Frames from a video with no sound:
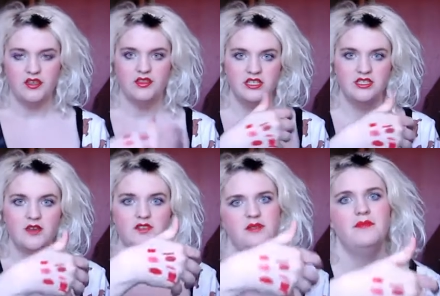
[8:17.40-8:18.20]
This
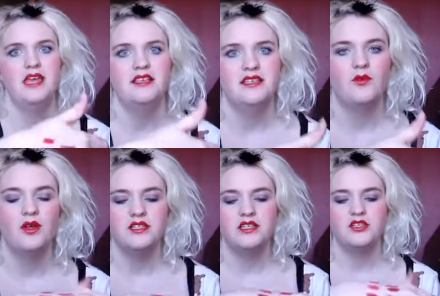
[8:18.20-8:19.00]
stuff is amazing.
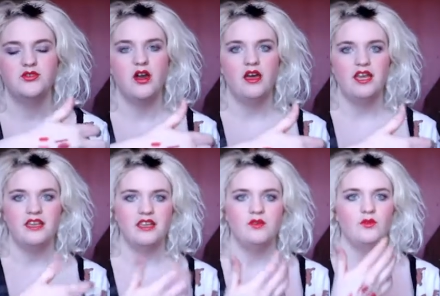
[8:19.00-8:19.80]
Once it's
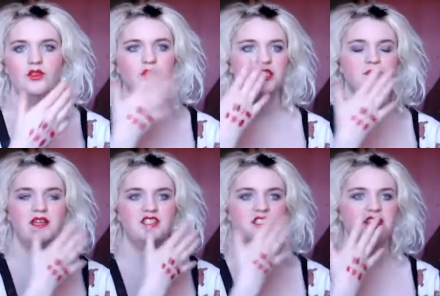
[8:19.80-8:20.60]
dried it will not
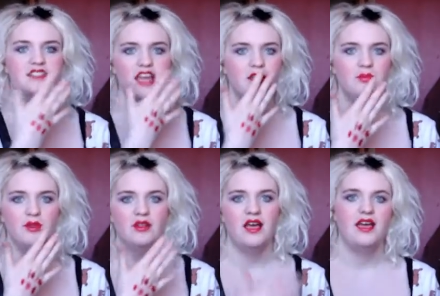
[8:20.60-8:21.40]
smudge, it's
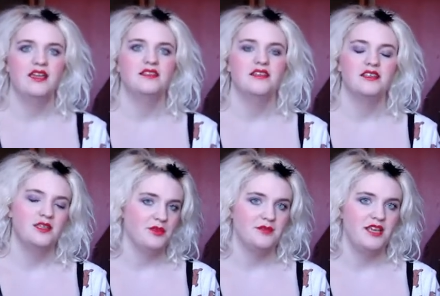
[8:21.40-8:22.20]
indelible, and
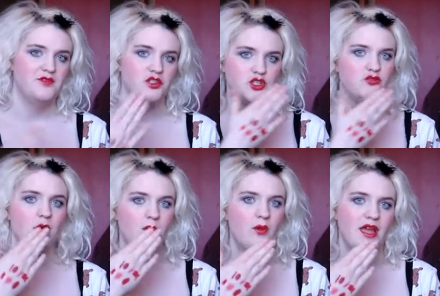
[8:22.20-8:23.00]
sometimes I have to
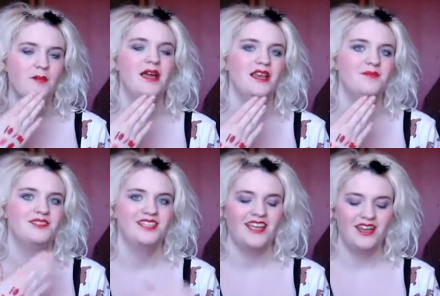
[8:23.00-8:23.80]
scrub away at my
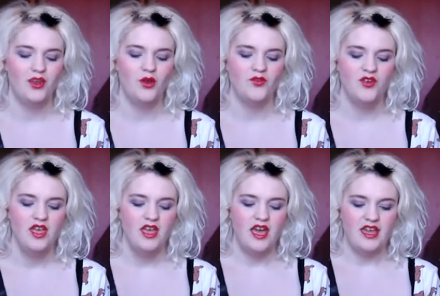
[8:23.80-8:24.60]
lips to get it off.
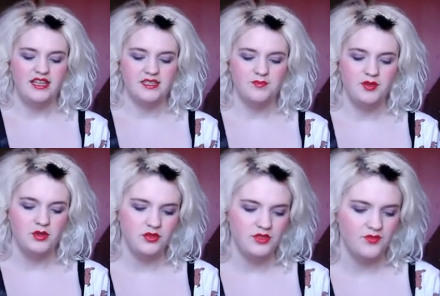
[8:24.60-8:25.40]
And it's a
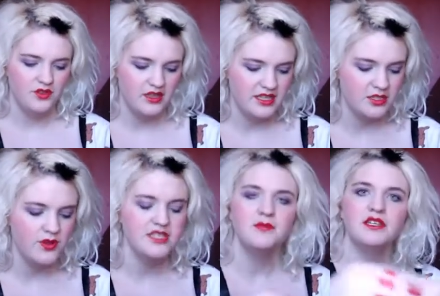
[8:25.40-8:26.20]
beautiful, it's
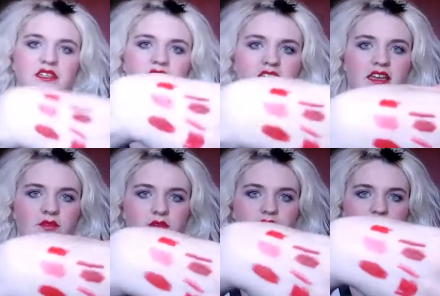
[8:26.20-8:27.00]
quite similar to the Kanga
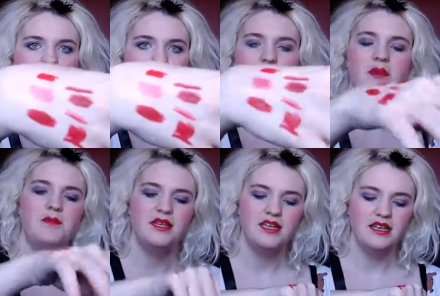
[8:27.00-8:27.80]
Rouge I think, but
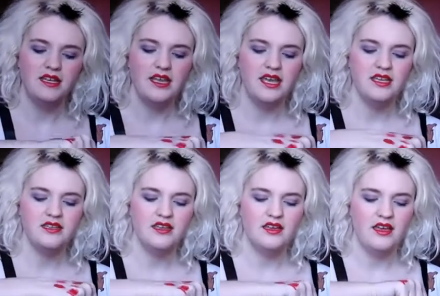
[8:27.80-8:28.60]
maybe a little
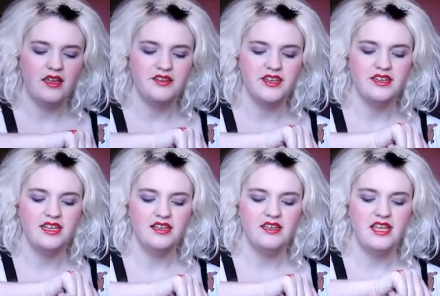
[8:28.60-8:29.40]
lighter and a
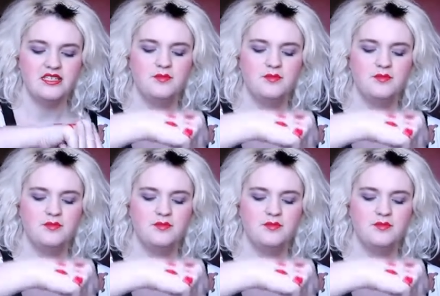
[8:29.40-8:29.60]
little less